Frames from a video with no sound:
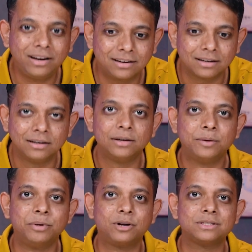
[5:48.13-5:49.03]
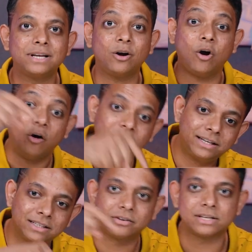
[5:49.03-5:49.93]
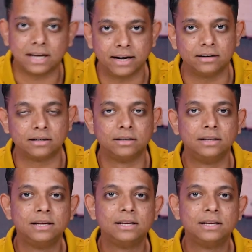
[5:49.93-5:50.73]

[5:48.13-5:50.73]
What? Because their auditor resigned.